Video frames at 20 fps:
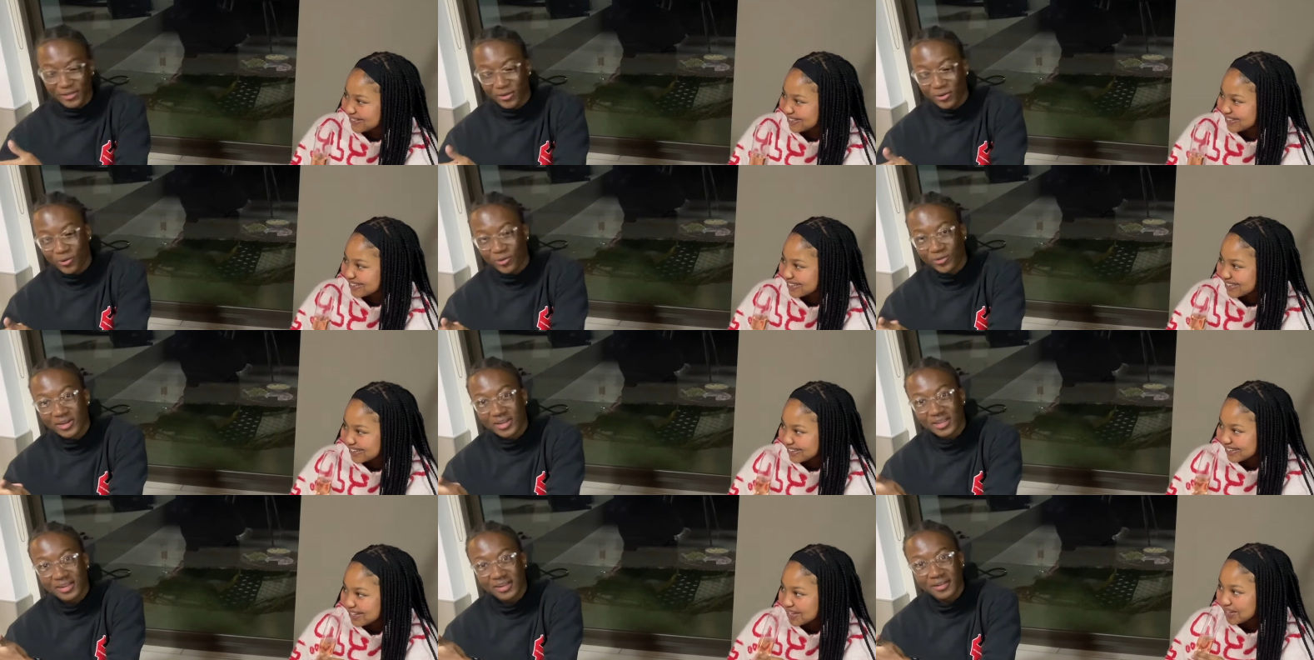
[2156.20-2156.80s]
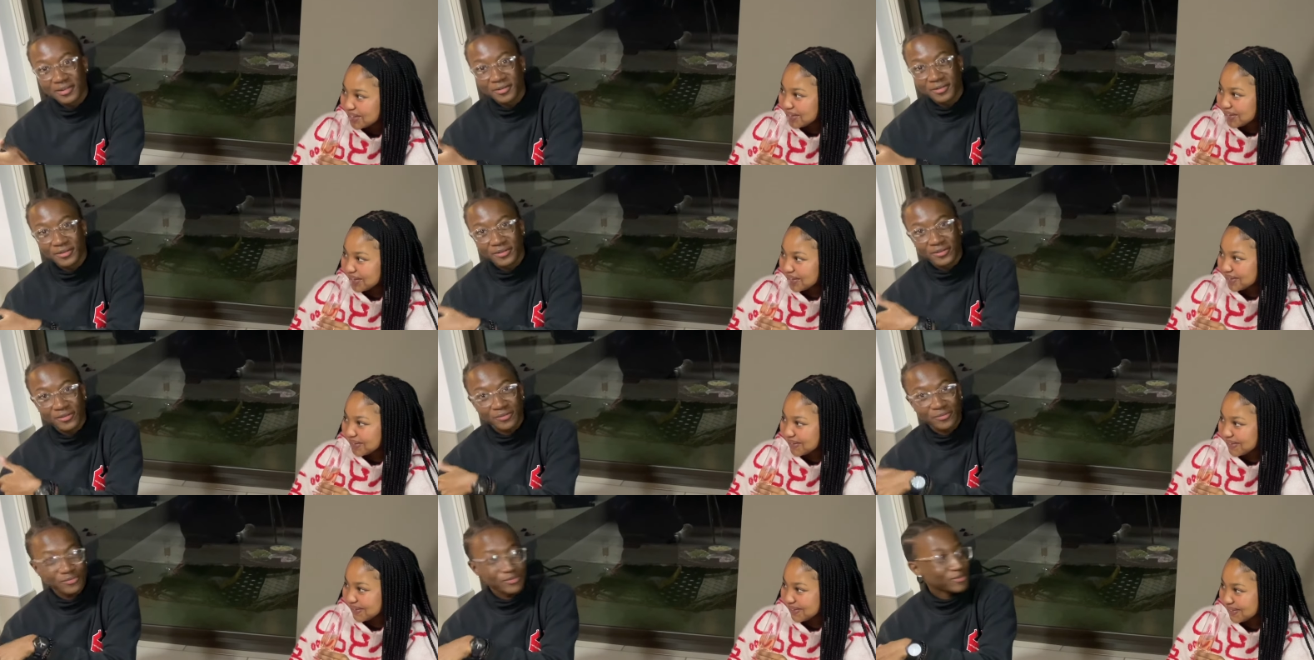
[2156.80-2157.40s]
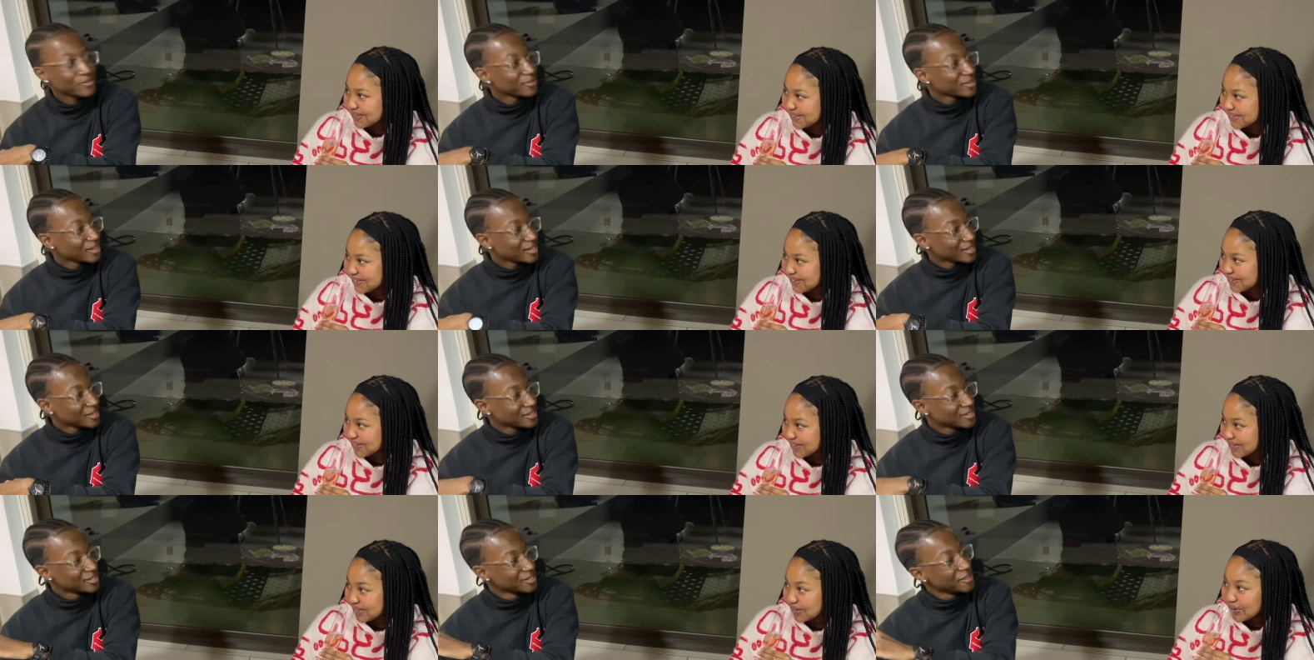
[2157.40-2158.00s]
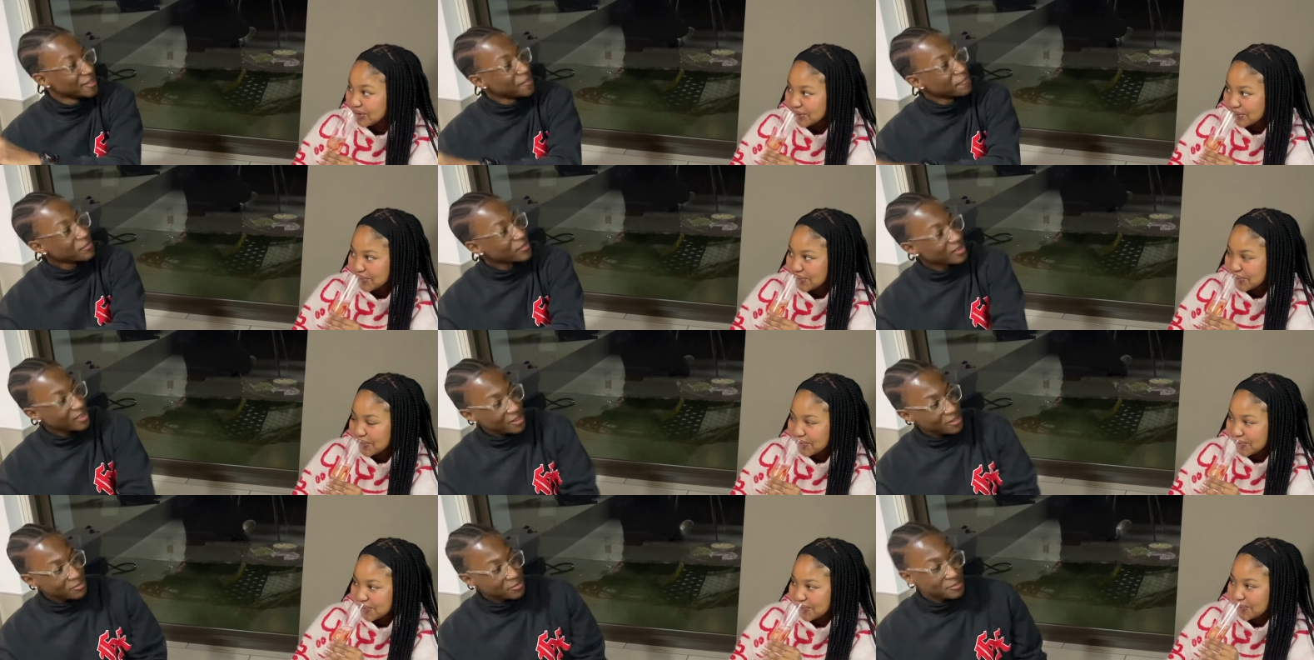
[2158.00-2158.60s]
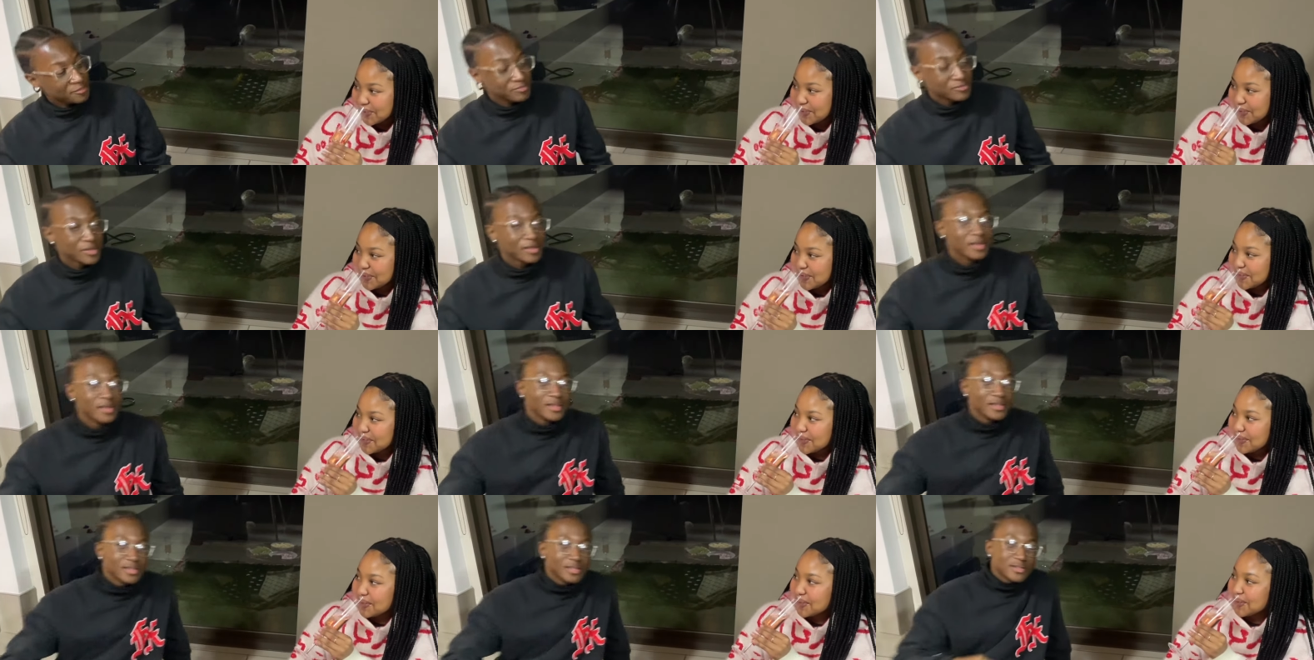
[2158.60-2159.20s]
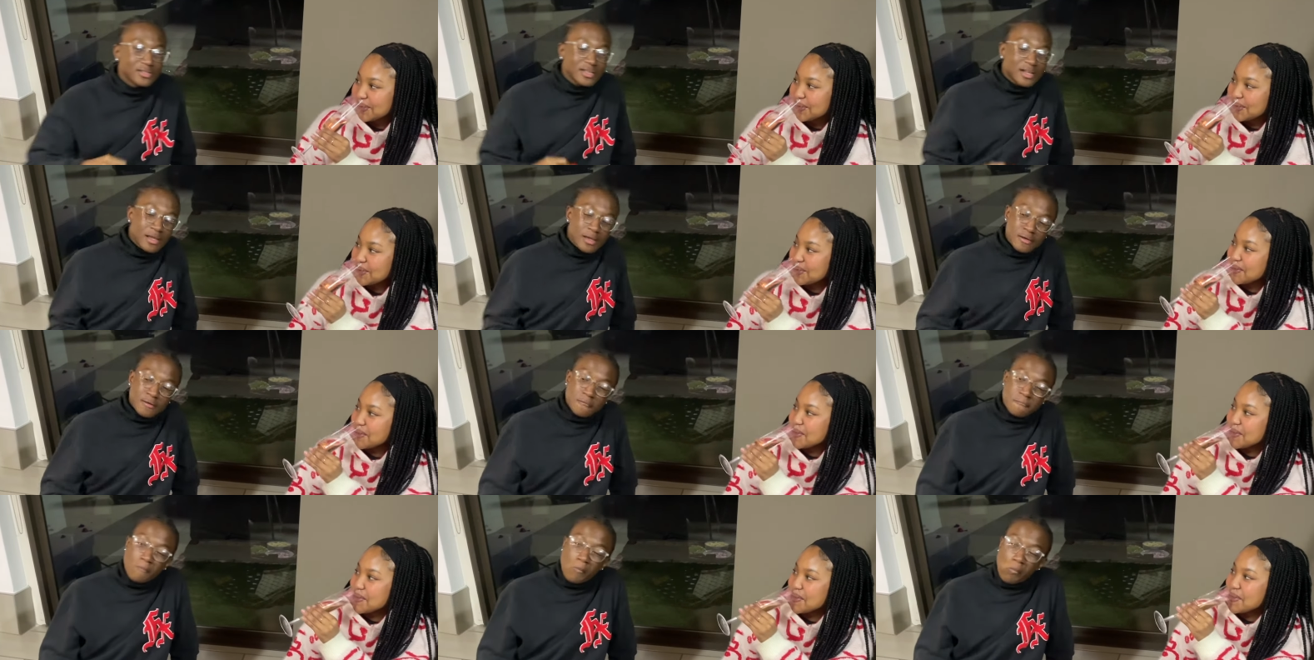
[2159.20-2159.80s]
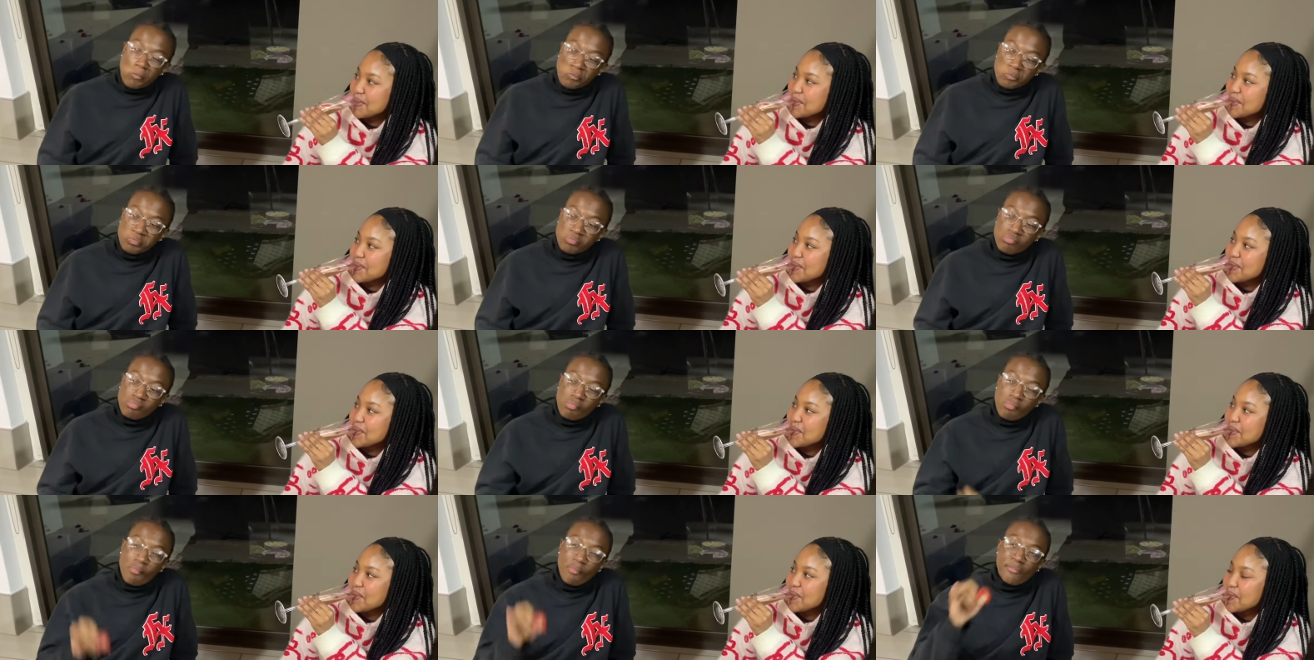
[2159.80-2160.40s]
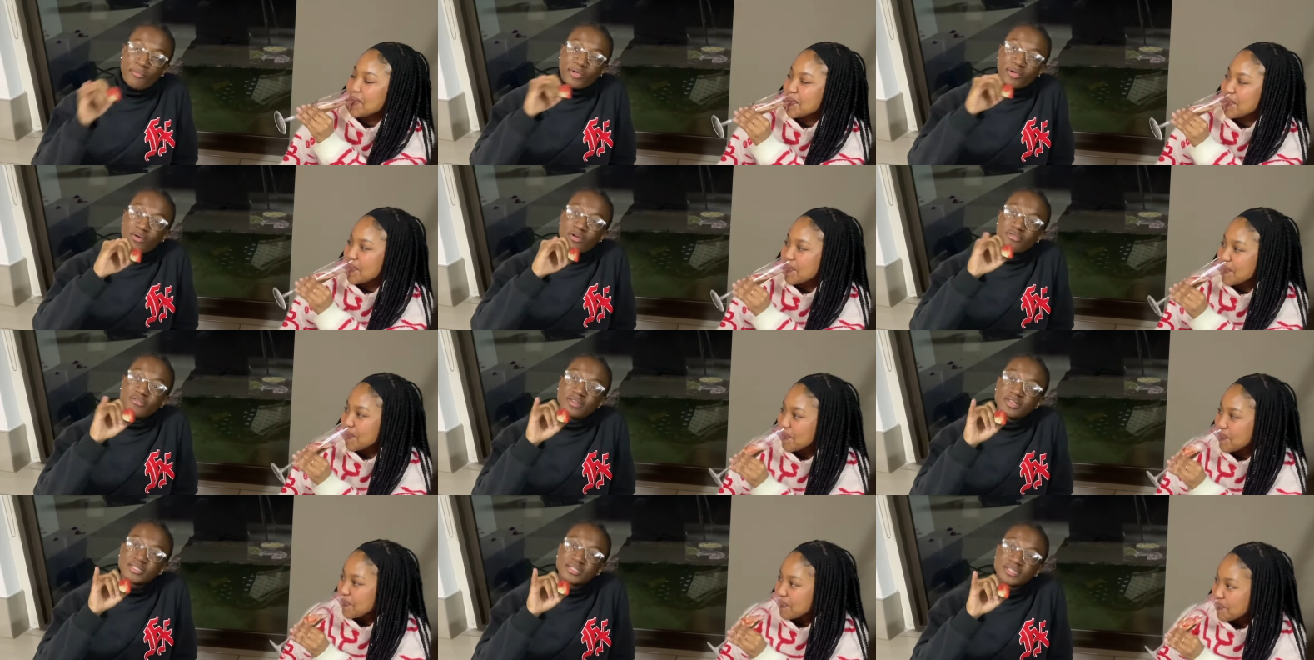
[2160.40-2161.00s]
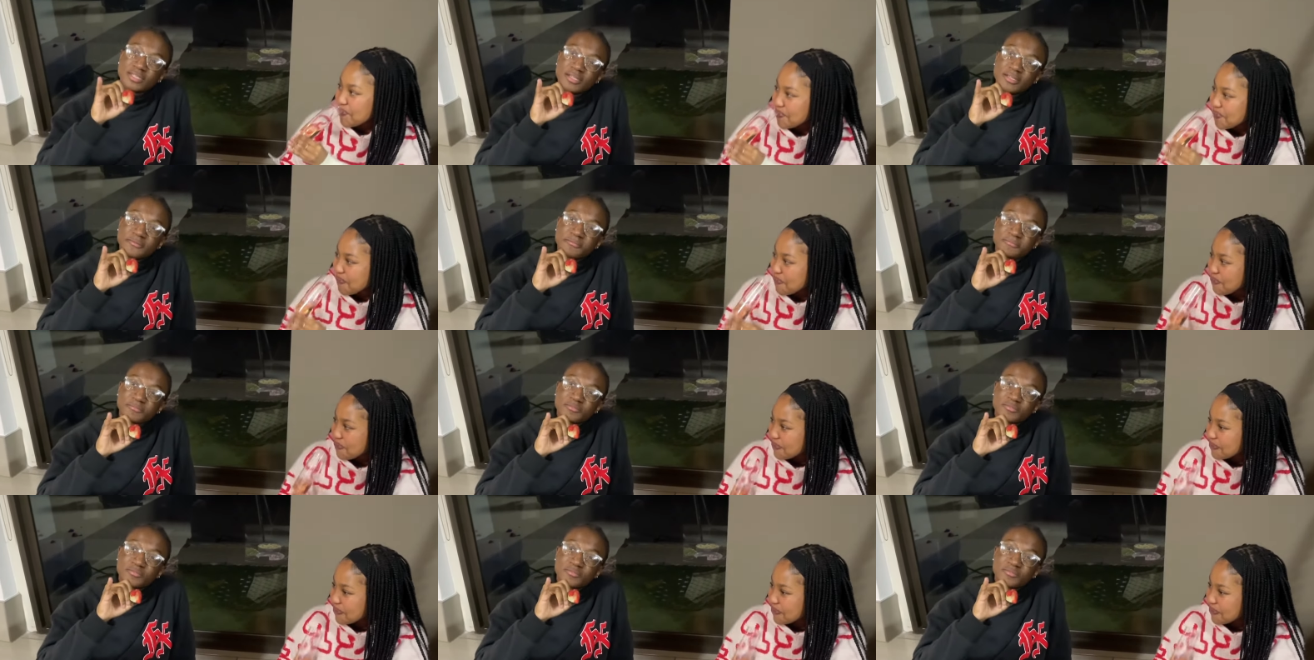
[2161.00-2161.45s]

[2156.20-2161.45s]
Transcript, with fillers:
Speaker 1: The whole uh, Red album. And I was like, what if I say